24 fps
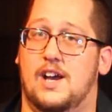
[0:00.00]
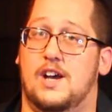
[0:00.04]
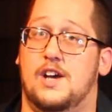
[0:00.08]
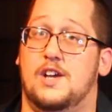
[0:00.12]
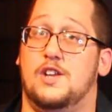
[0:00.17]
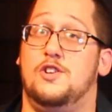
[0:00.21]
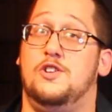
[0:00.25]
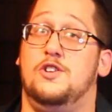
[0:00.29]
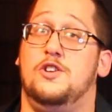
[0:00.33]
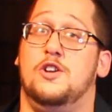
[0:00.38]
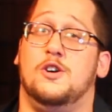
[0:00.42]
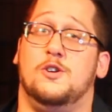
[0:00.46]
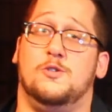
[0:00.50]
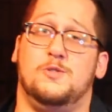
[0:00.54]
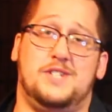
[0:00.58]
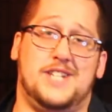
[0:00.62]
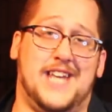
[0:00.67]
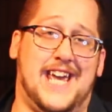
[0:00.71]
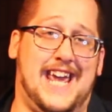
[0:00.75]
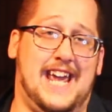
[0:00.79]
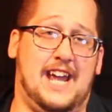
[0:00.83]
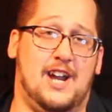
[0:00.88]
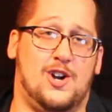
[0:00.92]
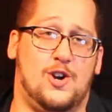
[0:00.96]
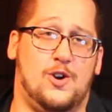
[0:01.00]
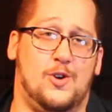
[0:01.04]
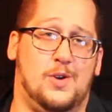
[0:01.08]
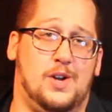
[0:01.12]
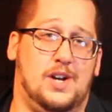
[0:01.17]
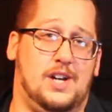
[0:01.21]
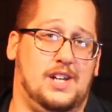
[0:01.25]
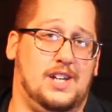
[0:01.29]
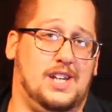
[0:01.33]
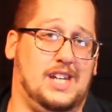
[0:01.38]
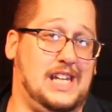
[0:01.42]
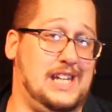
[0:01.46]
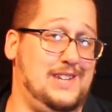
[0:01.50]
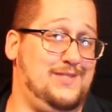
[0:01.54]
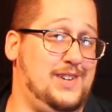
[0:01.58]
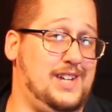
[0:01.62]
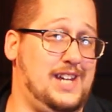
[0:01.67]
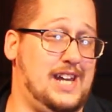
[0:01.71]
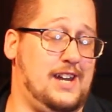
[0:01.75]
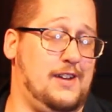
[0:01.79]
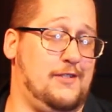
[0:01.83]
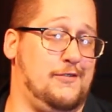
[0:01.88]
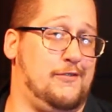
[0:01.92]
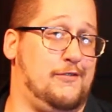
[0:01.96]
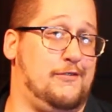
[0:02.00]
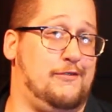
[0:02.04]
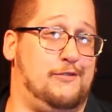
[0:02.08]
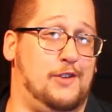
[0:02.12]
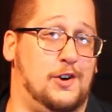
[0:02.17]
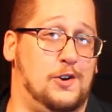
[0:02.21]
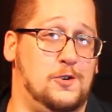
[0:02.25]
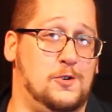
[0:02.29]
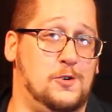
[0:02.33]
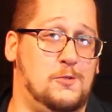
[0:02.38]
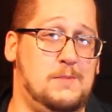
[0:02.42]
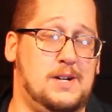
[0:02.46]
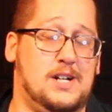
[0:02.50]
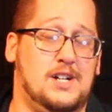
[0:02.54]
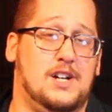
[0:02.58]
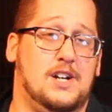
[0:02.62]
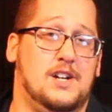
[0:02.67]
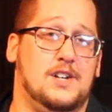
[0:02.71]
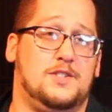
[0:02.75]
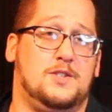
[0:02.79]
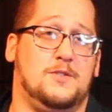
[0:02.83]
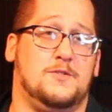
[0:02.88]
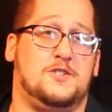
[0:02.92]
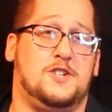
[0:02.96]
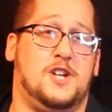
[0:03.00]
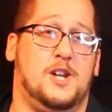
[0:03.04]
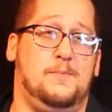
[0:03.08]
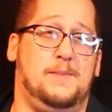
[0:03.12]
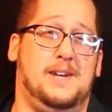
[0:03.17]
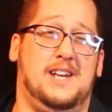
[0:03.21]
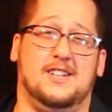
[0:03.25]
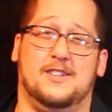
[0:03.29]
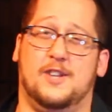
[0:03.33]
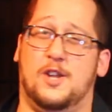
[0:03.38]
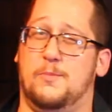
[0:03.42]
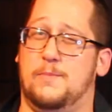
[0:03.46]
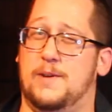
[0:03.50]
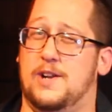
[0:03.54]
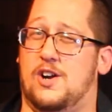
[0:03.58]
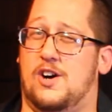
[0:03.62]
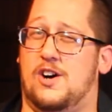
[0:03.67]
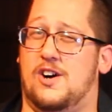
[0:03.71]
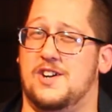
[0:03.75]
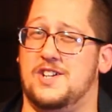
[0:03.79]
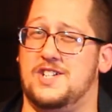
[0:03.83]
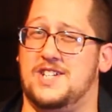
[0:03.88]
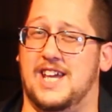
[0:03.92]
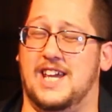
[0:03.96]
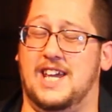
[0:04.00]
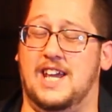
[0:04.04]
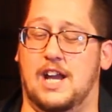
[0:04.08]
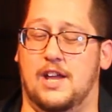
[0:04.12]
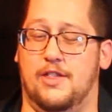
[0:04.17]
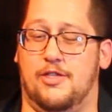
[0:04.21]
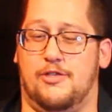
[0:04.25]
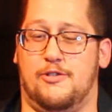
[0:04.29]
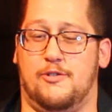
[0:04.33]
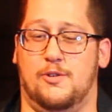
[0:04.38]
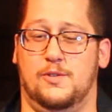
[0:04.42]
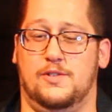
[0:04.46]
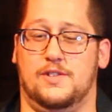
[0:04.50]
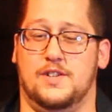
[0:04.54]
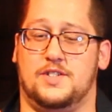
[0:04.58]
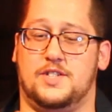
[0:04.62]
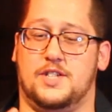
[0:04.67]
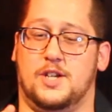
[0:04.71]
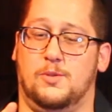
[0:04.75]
no-tear EVA foam, so it's going to be a little bit hard to get through this.